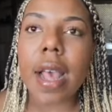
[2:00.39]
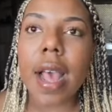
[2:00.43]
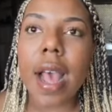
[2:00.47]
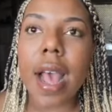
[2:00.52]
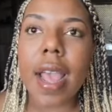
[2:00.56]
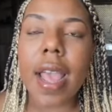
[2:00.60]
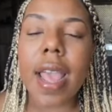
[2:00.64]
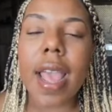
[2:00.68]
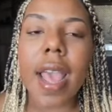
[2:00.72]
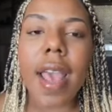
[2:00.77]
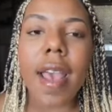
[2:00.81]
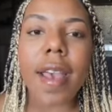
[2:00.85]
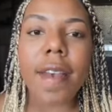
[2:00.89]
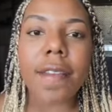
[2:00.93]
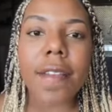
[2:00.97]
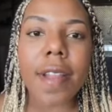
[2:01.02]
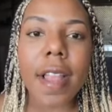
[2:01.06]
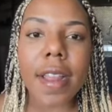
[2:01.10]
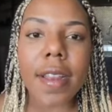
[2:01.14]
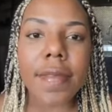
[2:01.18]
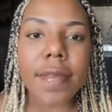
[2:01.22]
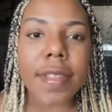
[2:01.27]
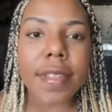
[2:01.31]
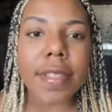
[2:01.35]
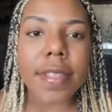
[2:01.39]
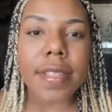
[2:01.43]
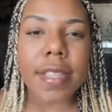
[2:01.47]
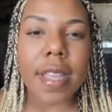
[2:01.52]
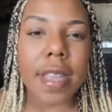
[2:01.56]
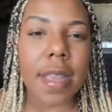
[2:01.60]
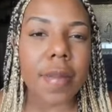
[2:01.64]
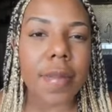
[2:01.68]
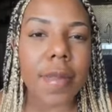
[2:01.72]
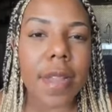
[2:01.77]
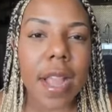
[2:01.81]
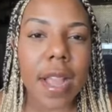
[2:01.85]
I have kind of the
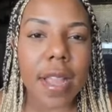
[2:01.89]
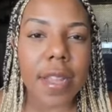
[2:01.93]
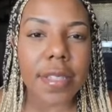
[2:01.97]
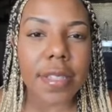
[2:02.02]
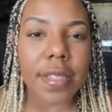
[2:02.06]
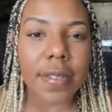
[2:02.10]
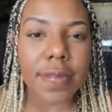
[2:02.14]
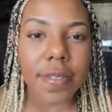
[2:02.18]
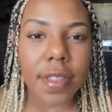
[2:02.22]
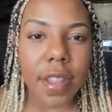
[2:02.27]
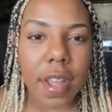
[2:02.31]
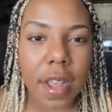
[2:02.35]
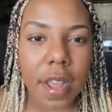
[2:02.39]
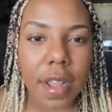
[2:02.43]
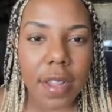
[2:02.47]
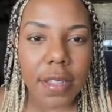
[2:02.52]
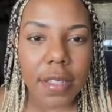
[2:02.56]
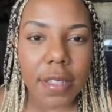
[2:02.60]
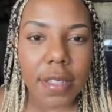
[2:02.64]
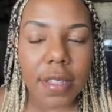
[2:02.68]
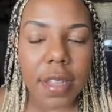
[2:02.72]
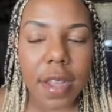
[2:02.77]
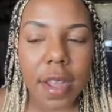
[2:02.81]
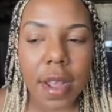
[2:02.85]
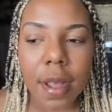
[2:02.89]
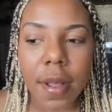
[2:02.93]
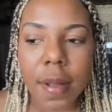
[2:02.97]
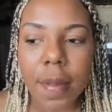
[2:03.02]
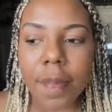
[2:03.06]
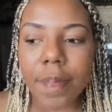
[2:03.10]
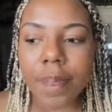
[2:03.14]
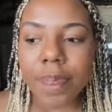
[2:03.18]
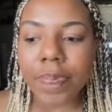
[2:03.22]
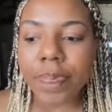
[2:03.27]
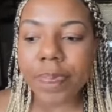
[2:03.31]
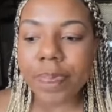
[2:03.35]
same kinds of thoughts.
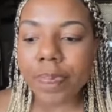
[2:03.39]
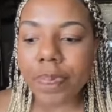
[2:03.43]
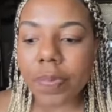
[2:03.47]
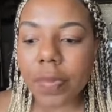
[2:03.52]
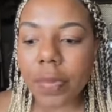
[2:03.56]
Um,